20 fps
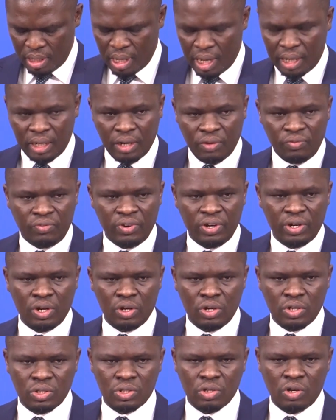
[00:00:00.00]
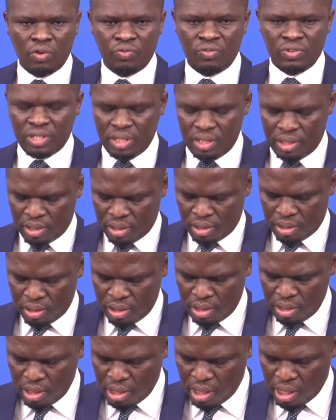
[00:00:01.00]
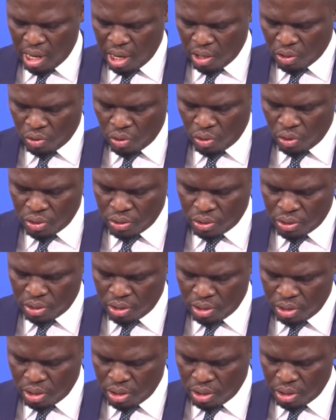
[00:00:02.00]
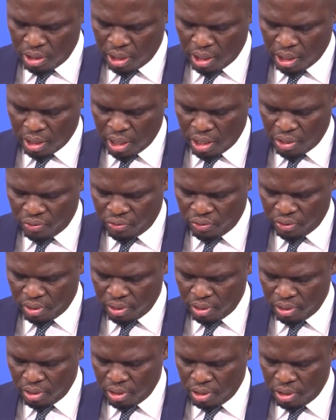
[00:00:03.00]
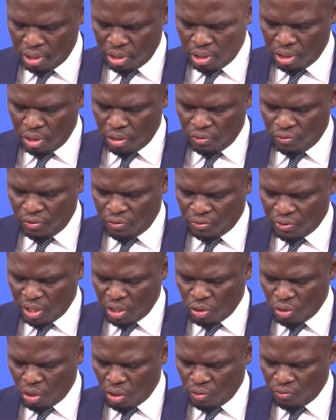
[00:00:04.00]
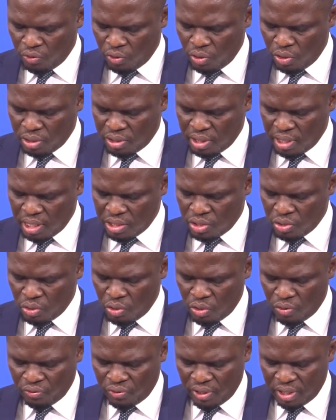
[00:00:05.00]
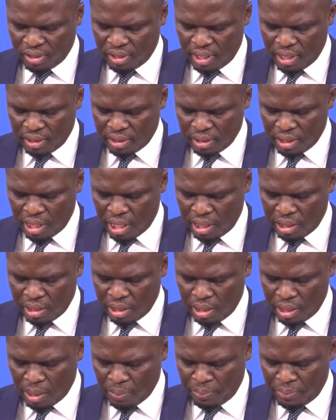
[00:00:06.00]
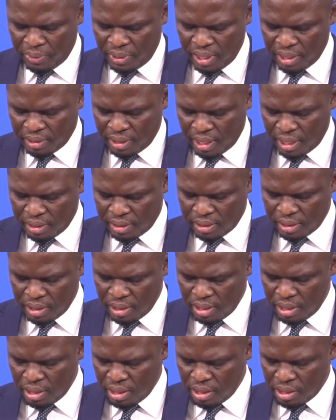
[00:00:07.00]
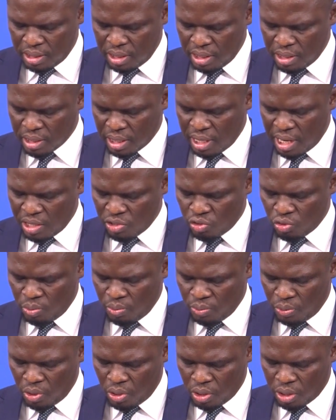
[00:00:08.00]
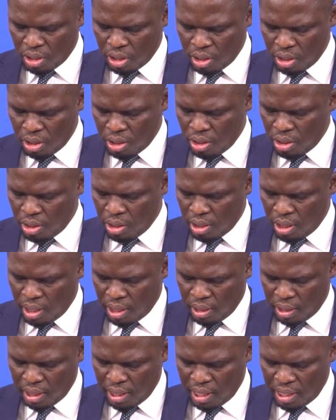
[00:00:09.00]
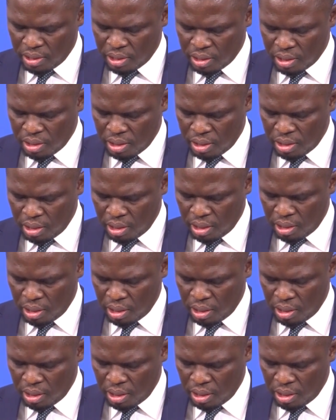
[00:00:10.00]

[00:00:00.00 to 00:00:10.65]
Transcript: at the various offices across the country. 50 young volunteers renovated a dilapidated six classroom block and health,